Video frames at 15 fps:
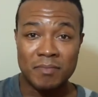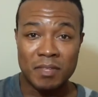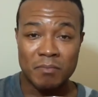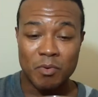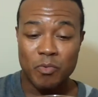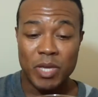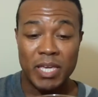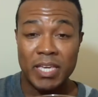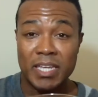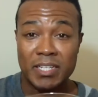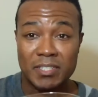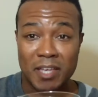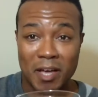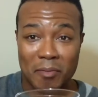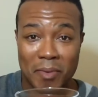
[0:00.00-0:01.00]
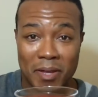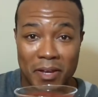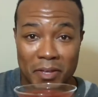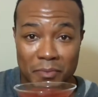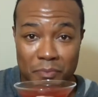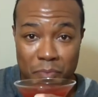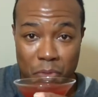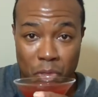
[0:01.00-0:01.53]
But we ain't here to talk about that.